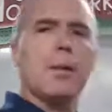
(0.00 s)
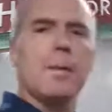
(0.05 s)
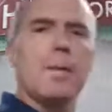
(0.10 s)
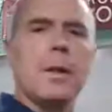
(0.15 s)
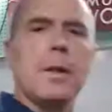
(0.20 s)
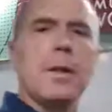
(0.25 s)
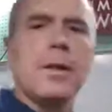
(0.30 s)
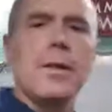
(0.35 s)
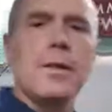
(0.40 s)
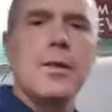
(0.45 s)
I
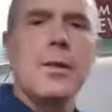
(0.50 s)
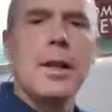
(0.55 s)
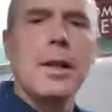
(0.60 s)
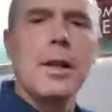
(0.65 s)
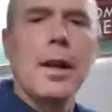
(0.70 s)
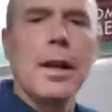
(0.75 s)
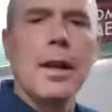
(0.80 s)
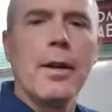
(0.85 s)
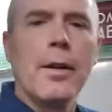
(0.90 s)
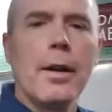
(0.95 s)
don't know if you can
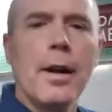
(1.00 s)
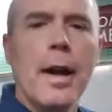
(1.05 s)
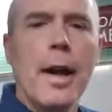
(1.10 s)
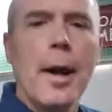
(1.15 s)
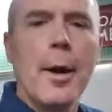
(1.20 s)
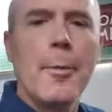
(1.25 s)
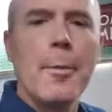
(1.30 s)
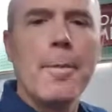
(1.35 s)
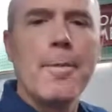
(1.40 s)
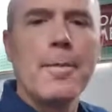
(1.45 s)
see that
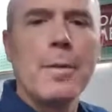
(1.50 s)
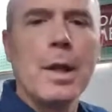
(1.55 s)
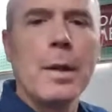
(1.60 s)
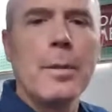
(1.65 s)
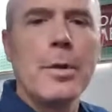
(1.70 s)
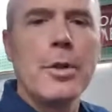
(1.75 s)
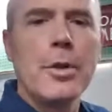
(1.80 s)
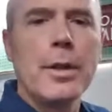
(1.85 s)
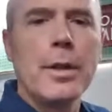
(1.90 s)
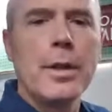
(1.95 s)
or not,
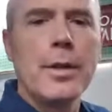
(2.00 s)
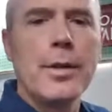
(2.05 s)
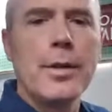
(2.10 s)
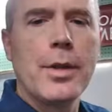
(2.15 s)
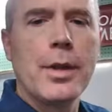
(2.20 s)
but